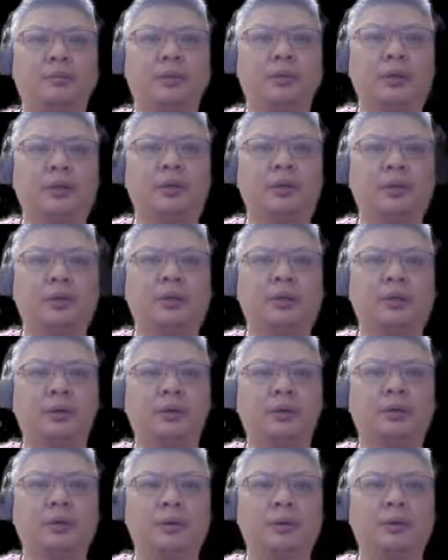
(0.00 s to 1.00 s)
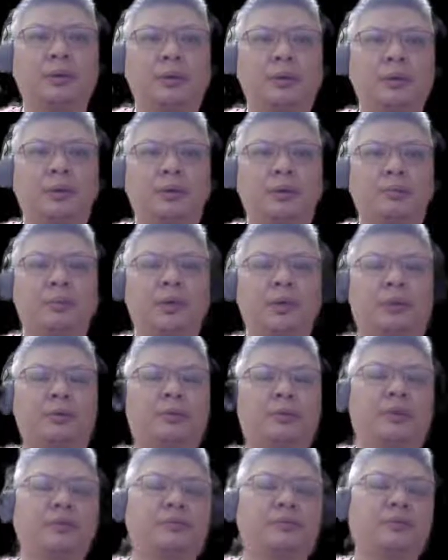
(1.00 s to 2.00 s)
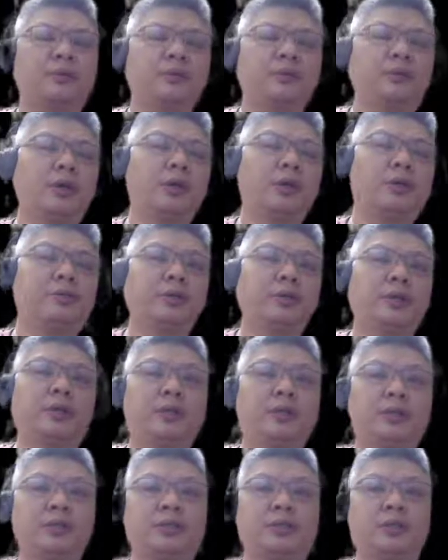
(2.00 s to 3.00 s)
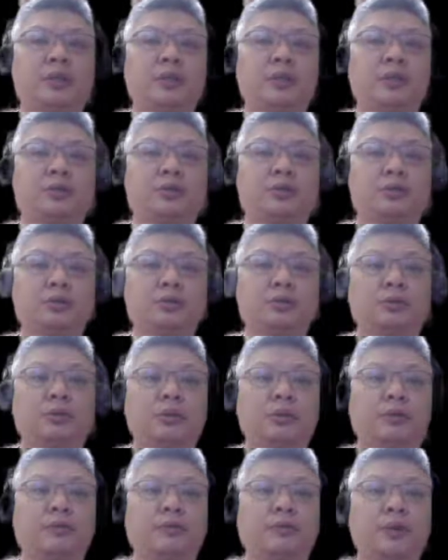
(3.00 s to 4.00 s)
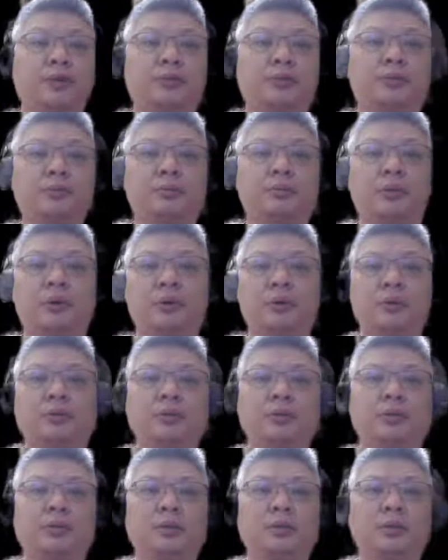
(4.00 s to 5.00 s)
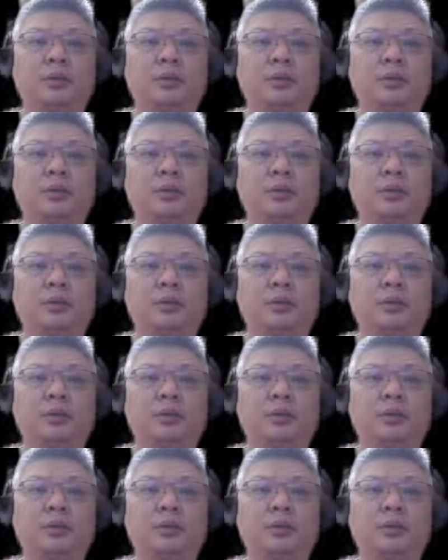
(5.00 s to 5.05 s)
but black could have none of it. Instead, he chose to sacrifice his pawn.